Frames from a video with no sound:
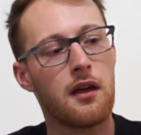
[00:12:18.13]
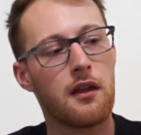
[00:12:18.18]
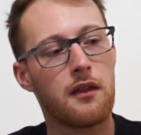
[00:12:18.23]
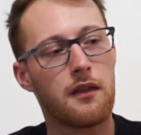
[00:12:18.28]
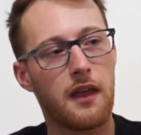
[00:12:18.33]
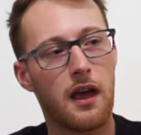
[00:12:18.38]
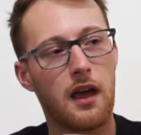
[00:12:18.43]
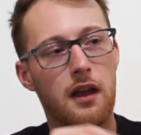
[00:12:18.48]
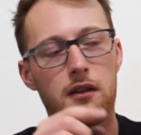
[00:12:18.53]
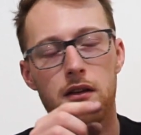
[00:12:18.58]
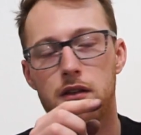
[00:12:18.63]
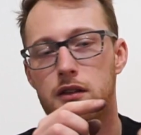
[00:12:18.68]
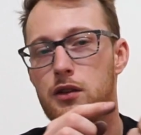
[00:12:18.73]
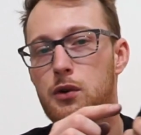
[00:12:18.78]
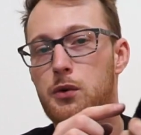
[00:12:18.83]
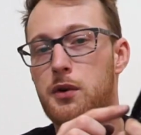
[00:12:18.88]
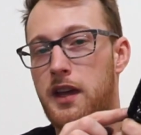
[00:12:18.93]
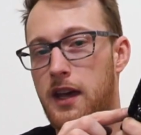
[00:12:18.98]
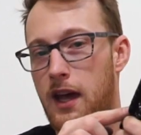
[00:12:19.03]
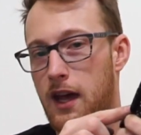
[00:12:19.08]
Then
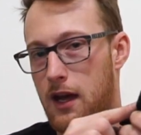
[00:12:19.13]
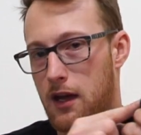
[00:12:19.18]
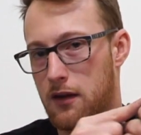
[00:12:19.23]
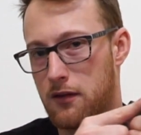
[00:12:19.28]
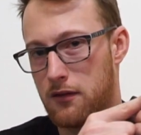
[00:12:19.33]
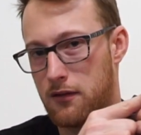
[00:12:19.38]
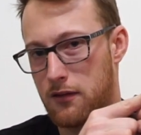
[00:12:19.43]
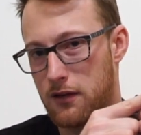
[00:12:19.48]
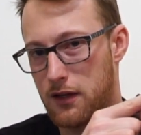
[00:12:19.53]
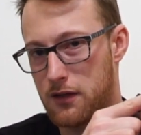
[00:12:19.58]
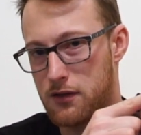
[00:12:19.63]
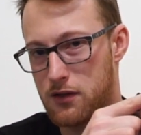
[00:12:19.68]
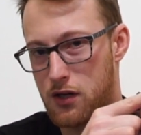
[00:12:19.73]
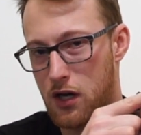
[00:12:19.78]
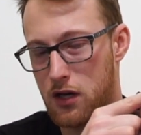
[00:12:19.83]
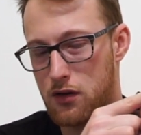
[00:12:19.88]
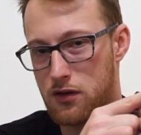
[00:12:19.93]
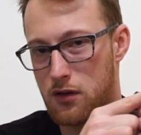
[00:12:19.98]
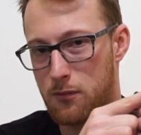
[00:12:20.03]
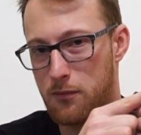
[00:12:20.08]
you can
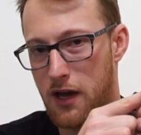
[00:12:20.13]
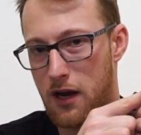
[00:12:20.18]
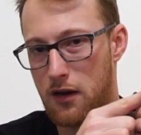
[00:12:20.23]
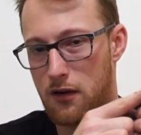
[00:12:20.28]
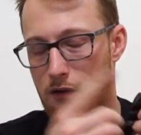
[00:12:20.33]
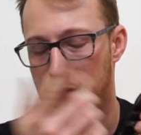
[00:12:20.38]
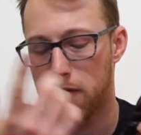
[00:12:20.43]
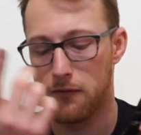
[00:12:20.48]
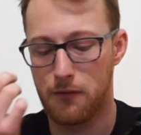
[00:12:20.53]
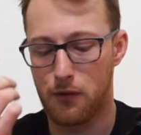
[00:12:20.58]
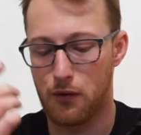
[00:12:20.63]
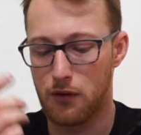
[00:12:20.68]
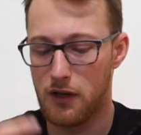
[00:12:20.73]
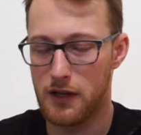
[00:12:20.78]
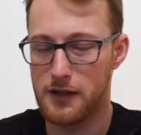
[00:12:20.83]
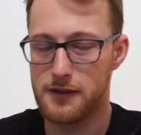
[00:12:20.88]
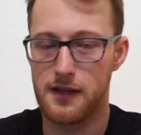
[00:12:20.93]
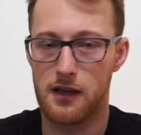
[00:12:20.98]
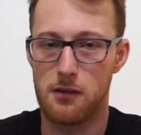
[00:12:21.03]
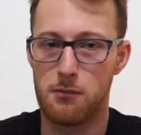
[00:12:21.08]
exchange the barrel for,
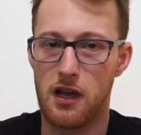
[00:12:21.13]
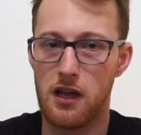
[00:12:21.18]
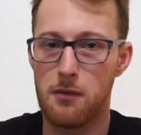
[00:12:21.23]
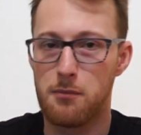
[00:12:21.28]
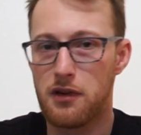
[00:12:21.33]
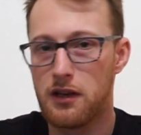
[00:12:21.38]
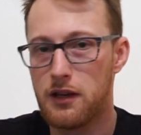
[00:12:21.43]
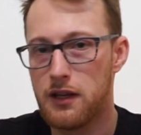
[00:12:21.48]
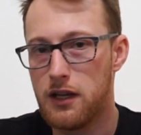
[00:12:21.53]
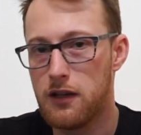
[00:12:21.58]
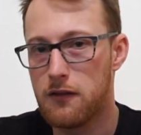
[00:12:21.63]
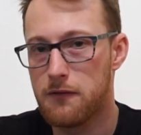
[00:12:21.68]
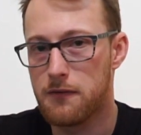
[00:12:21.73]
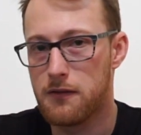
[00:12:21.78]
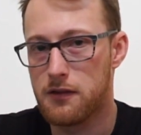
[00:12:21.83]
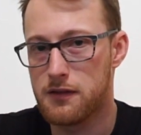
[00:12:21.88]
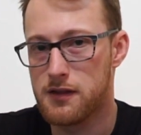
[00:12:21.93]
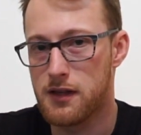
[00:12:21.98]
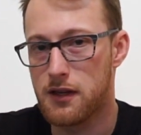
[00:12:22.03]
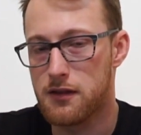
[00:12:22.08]
let's say, Maple Leaf
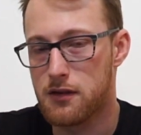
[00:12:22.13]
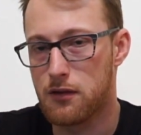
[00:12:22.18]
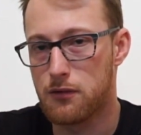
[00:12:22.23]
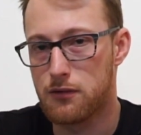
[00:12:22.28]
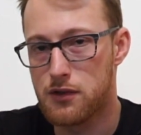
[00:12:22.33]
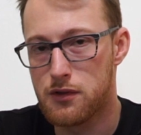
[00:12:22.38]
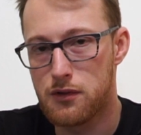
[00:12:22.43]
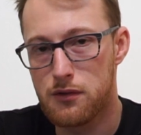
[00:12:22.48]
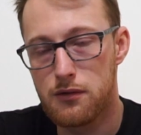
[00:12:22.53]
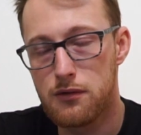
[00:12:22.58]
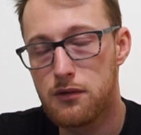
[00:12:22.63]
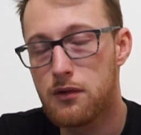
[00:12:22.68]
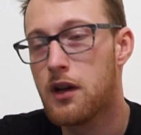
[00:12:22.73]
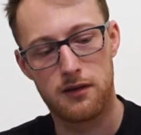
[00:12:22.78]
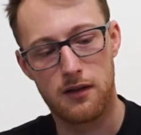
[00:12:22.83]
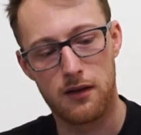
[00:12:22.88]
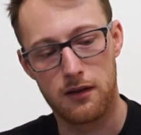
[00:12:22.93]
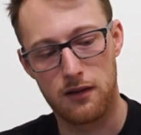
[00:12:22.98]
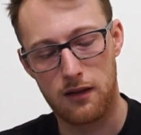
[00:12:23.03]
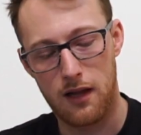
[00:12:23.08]
602.
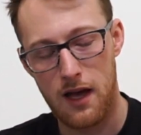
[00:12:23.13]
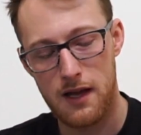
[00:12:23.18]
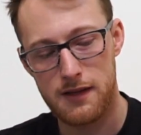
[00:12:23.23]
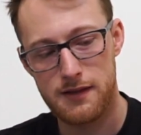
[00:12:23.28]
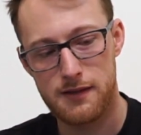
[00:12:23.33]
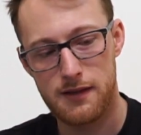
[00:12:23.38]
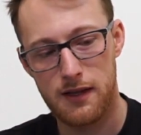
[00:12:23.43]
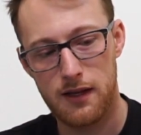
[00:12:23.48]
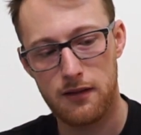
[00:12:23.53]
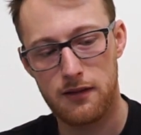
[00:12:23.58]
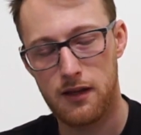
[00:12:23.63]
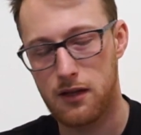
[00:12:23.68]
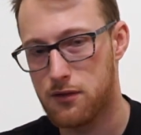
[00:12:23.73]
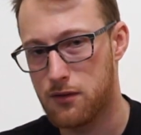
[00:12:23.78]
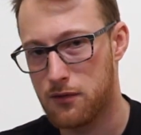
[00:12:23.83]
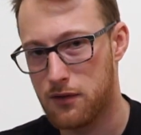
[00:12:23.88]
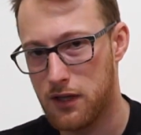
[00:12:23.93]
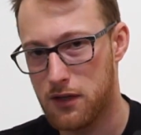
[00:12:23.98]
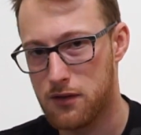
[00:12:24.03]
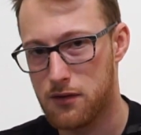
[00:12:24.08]
The last thing that
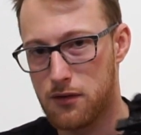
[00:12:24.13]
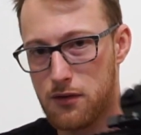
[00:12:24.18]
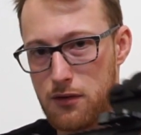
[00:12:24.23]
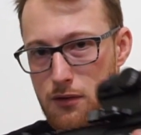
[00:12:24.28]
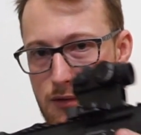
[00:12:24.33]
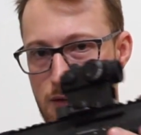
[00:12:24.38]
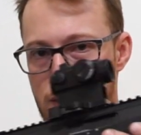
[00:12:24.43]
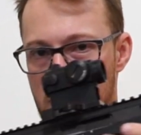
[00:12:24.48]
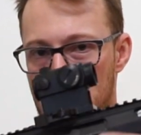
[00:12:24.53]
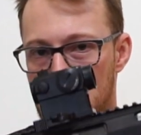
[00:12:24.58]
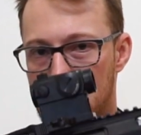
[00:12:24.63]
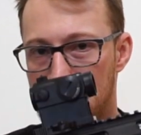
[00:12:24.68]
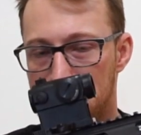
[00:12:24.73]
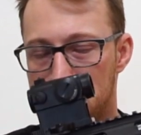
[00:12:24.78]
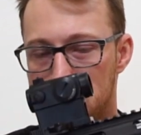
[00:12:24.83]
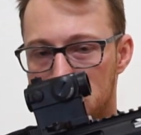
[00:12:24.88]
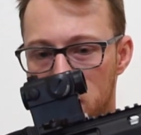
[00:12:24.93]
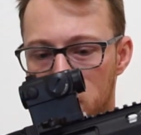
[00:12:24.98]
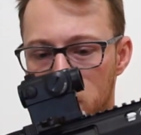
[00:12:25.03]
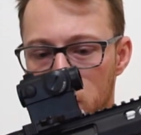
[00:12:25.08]
you need to do
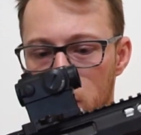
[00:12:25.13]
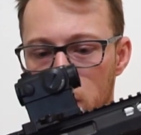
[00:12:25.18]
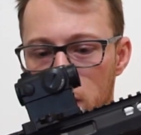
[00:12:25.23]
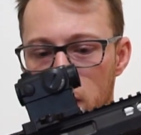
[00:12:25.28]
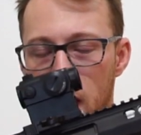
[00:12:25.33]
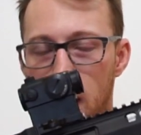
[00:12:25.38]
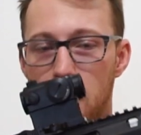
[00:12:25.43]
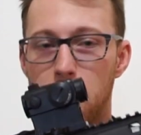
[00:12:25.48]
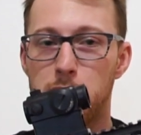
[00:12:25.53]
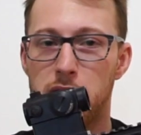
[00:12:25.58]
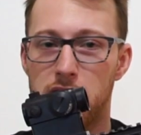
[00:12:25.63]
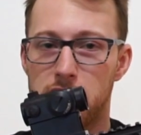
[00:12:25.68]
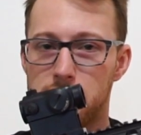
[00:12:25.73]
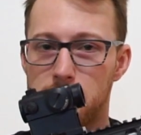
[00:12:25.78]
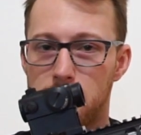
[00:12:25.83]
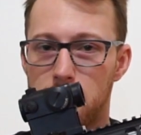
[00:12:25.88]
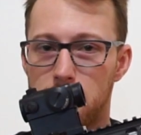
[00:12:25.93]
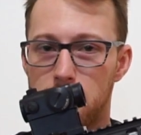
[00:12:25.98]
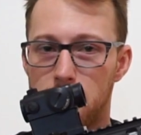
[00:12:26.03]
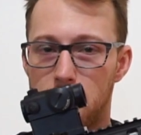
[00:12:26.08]
is put
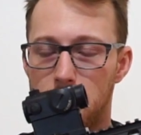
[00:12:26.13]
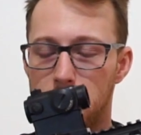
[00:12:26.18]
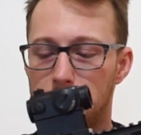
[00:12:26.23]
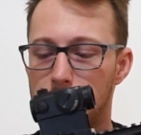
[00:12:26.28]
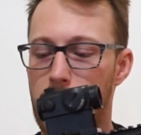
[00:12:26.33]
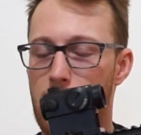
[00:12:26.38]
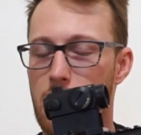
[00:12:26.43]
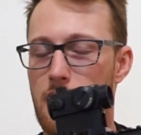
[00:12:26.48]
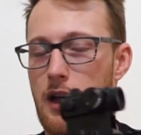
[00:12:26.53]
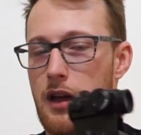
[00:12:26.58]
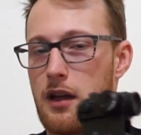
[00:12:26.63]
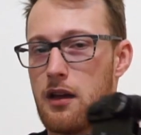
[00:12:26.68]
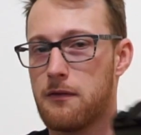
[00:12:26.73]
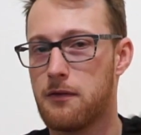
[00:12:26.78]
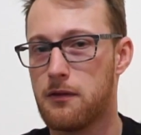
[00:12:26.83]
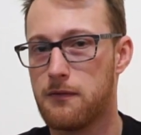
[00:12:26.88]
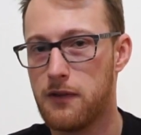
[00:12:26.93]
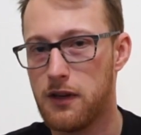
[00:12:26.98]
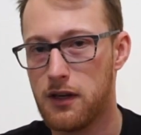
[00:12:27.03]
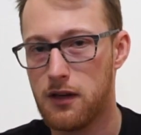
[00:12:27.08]
NPAS in there. And I have
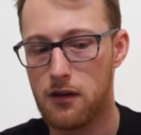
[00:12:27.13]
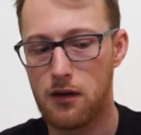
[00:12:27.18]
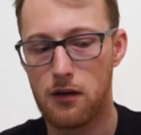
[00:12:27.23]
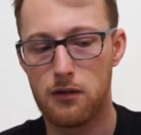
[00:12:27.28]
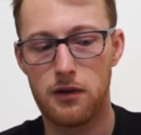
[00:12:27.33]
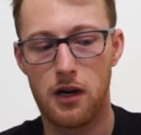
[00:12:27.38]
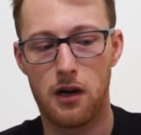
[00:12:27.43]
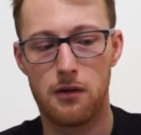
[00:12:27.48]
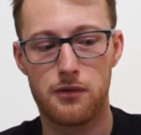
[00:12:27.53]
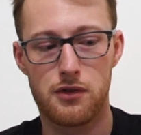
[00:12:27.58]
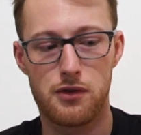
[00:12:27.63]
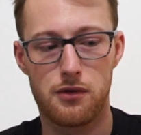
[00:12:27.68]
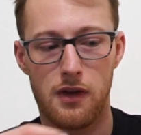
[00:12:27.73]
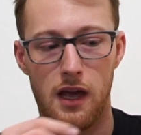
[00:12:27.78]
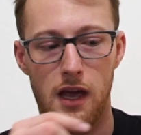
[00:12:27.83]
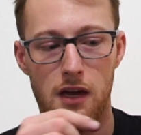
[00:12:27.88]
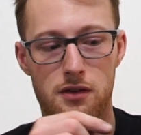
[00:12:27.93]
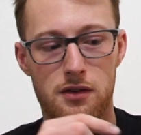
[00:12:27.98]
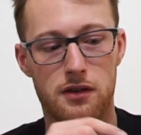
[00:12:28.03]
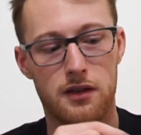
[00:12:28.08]
a video how to
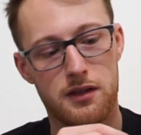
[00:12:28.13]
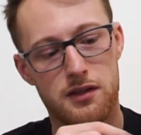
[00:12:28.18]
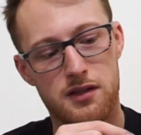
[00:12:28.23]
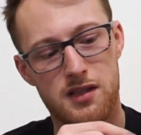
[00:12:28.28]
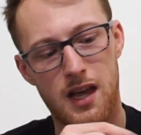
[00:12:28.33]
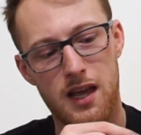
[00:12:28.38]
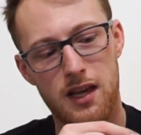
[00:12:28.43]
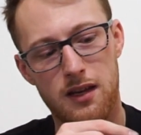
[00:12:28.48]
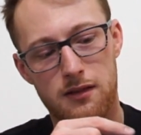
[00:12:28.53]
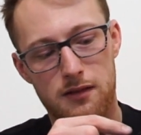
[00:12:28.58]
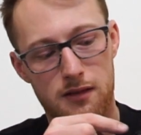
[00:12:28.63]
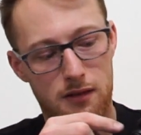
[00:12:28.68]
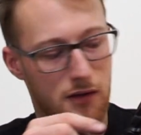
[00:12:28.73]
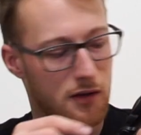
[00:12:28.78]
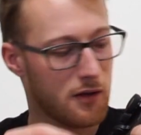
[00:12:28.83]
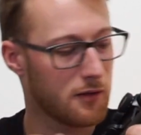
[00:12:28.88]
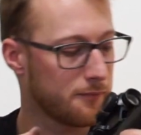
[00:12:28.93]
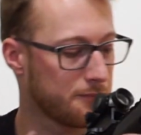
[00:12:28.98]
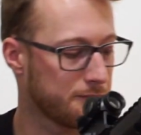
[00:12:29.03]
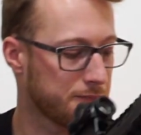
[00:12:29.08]
actually take
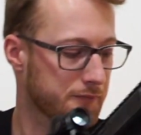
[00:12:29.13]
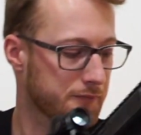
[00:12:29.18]
the